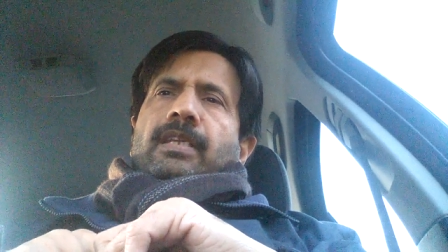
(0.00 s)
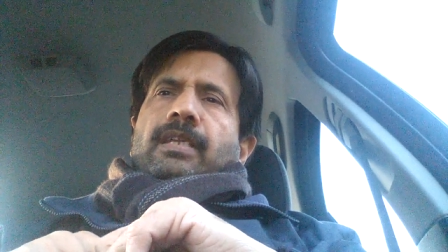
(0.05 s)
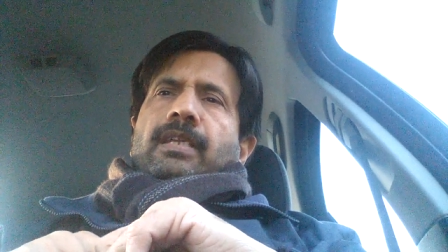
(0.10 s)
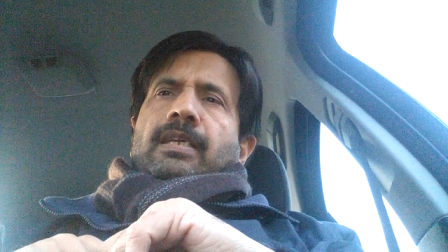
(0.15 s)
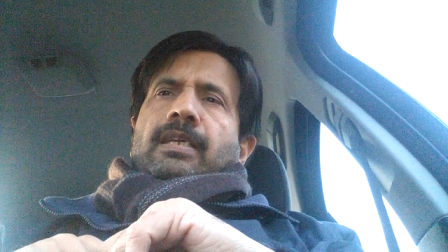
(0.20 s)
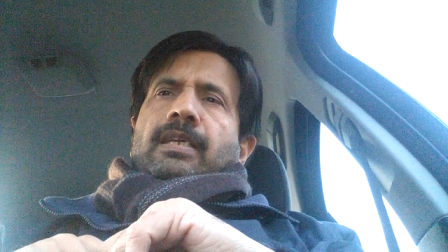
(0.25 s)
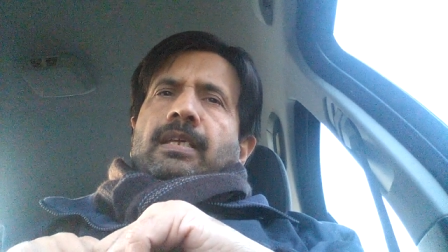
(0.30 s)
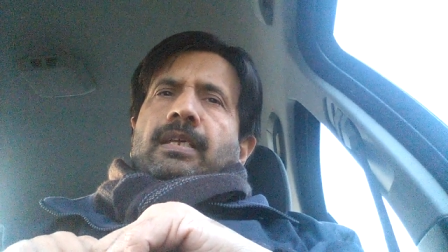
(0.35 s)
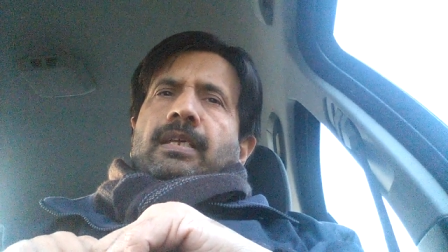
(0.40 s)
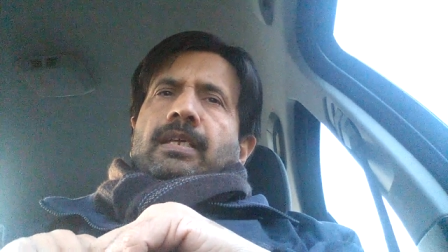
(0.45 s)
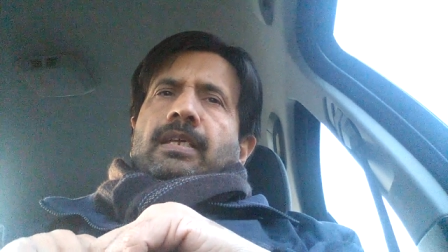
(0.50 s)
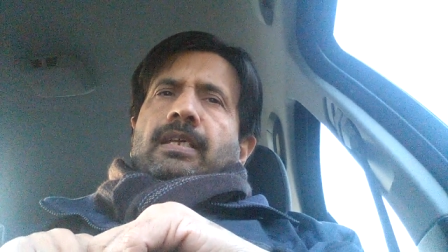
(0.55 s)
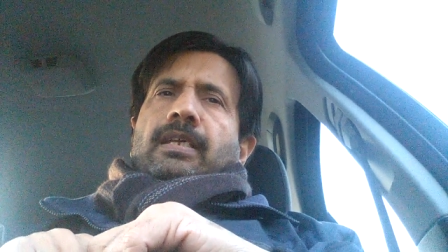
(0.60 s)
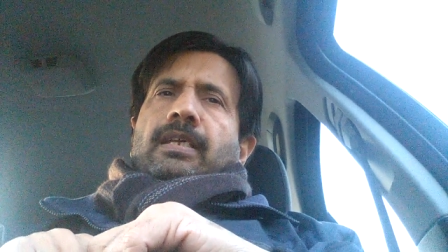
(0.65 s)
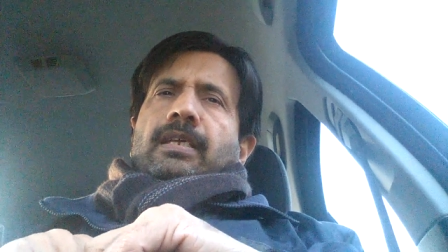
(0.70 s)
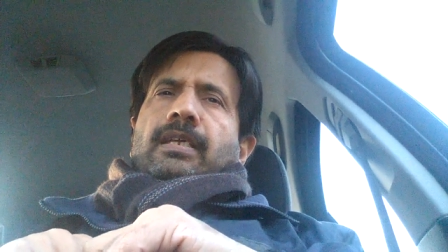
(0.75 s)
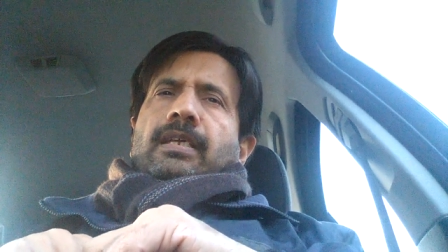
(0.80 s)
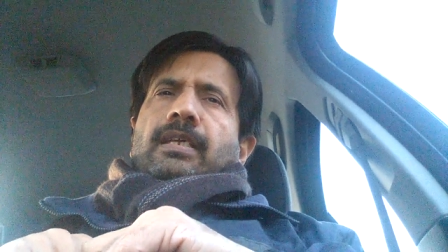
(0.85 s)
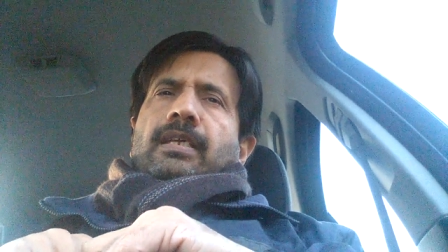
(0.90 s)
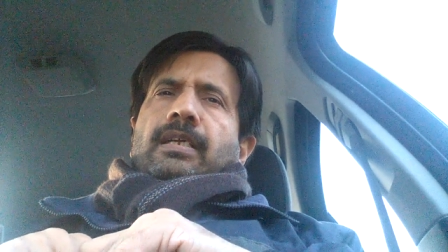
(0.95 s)
uh,
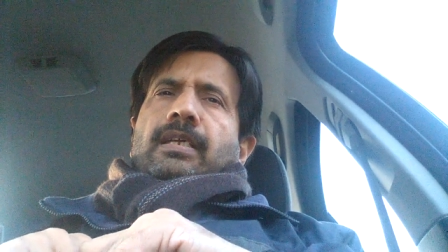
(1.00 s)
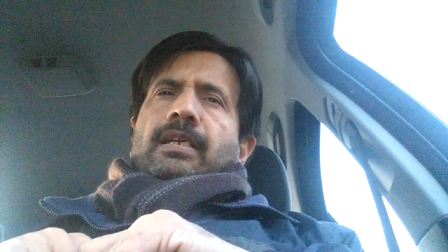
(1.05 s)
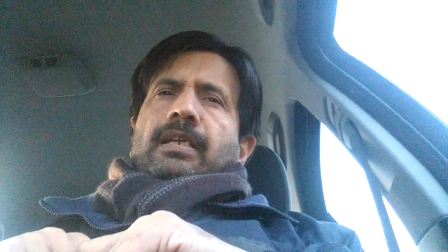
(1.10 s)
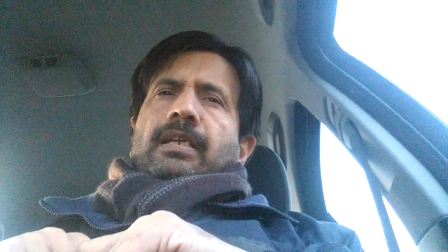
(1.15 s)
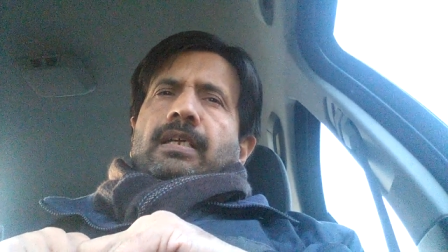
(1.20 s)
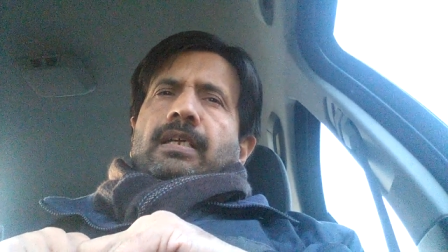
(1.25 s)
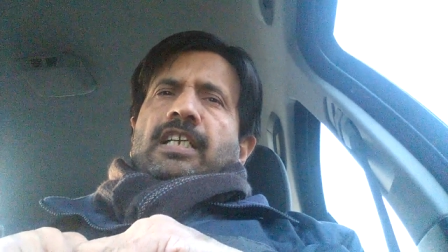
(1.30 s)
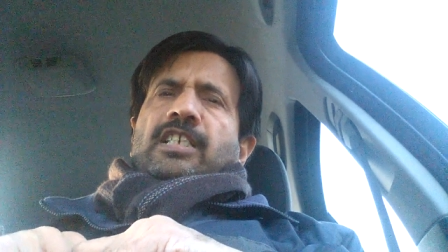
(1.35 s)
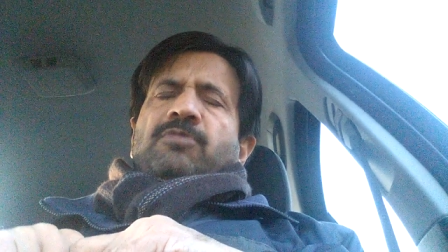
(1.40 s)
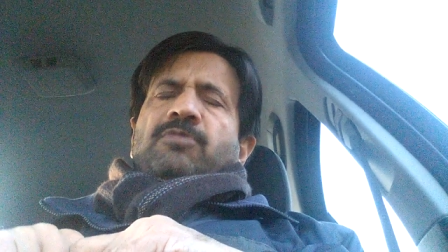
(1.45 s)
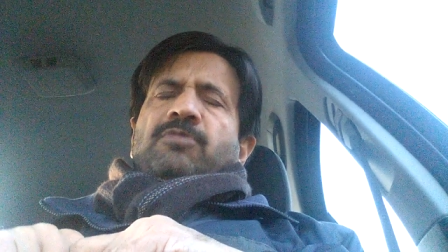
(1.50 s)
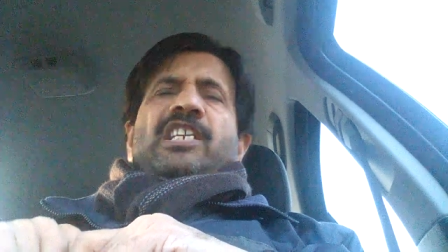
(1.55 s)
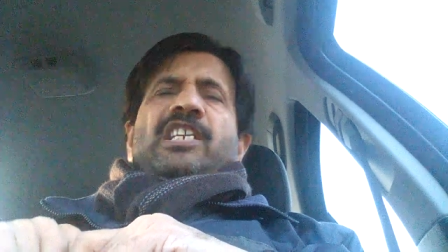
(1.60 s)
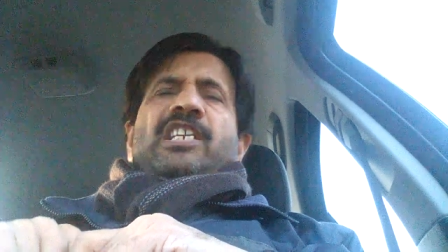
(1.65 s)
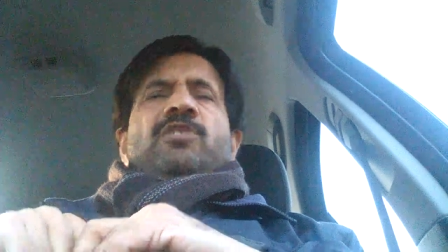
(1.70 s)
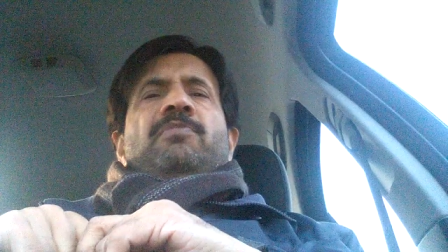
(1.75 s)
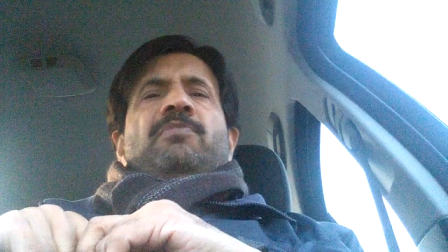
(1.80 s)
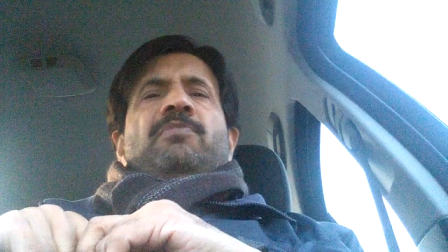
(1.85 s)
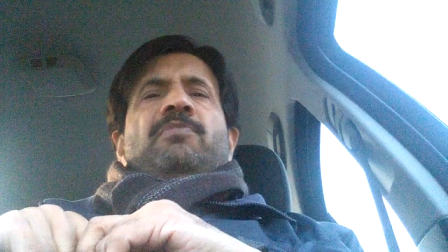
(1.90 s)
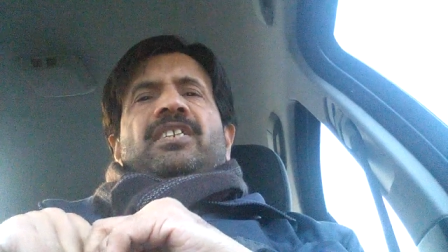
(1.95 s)
it's been
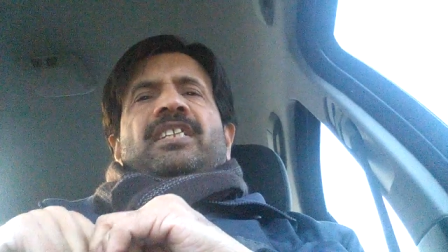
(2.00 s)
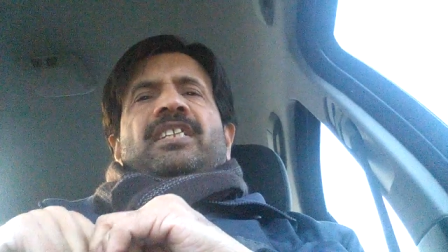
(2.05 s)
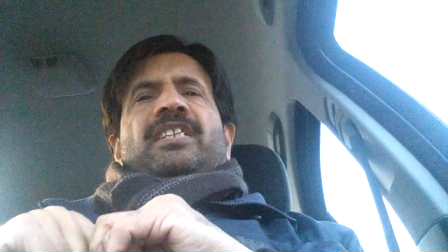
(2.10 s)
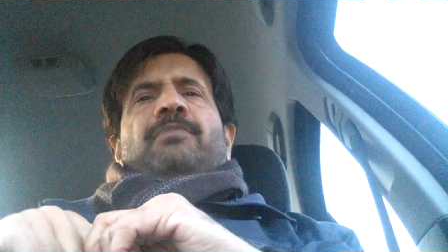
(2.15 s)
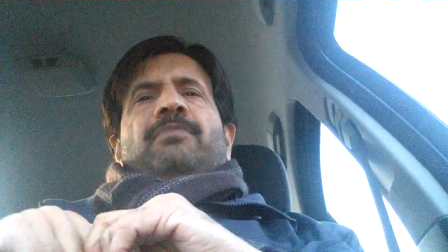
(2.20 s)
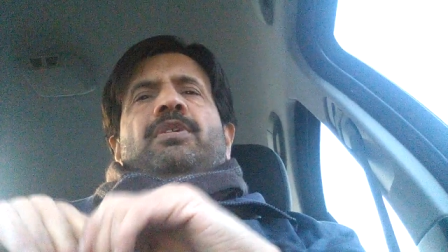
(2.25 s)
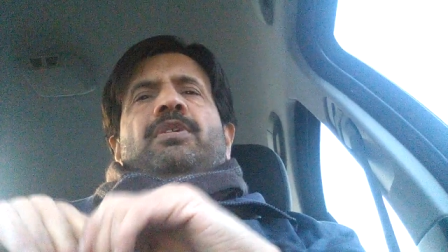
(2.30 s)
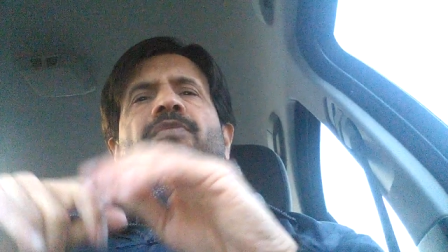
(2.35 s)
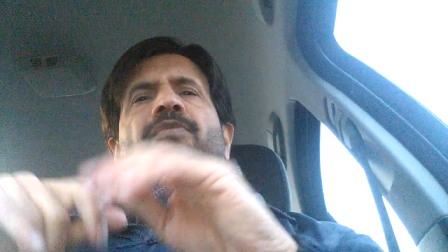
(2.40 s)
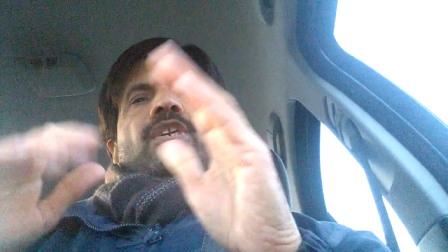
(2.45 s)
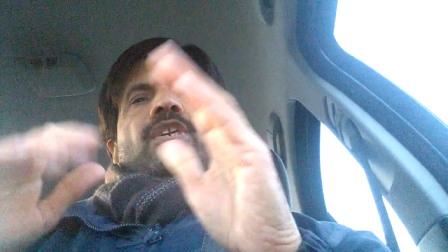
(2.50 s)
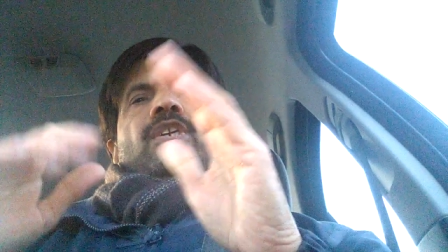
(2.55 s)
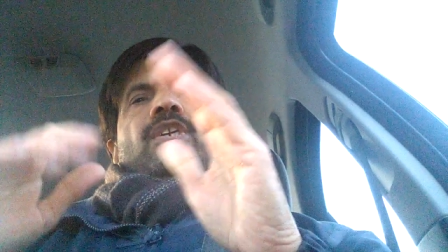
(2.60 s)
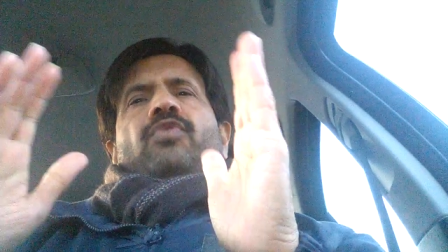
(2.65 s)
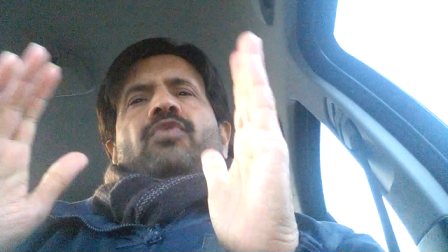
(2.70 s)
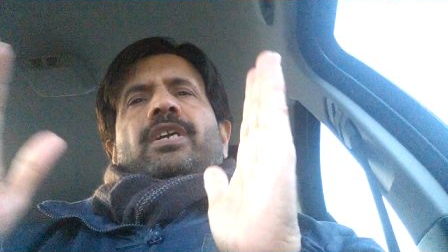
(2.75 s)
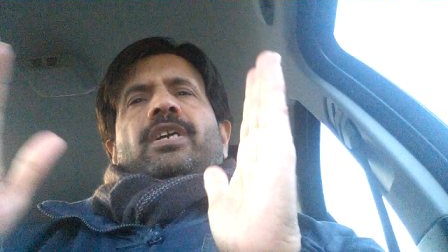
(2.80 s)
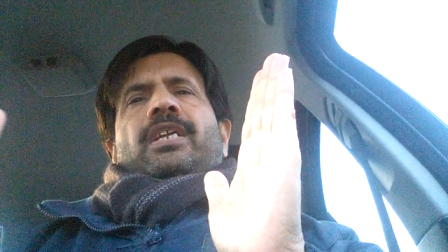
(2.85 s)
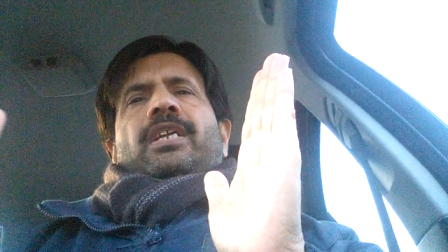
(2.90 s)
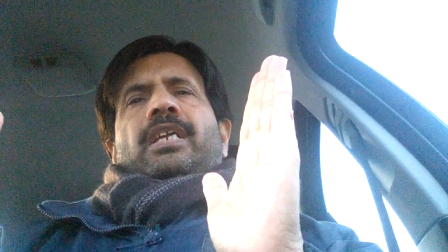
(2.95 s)
estimated that between
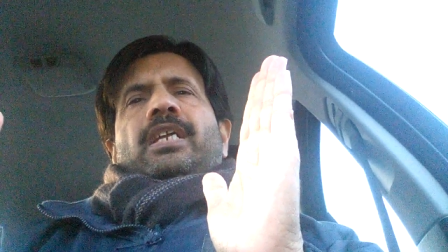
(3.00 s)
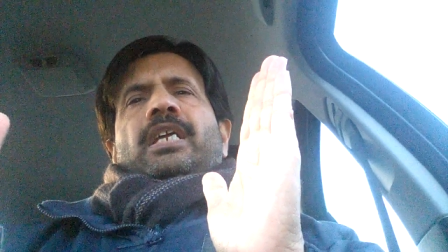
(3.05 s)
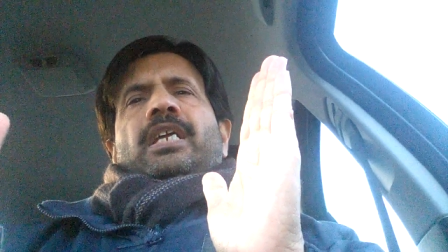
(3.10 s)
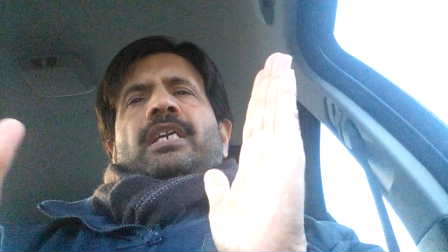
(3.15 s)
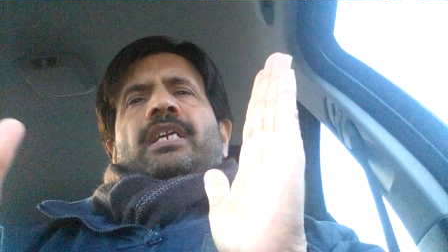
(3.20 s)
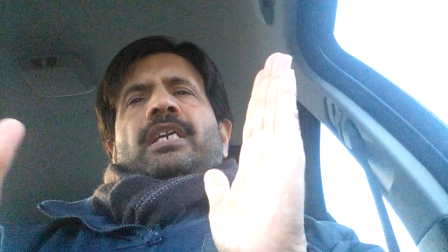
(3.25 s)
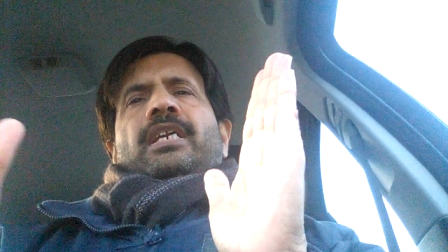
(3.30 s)
28